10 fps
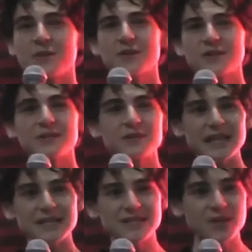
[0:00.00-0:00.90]
was it was
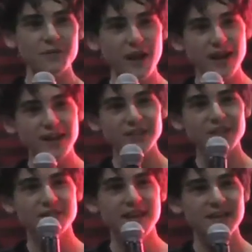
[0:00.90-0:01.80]
less nerve wracking,
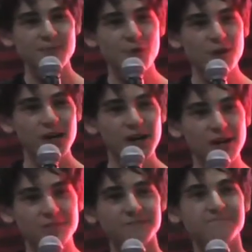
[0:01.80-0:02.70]
just as more
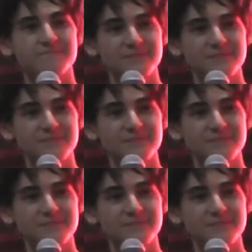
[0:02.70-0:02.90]
um,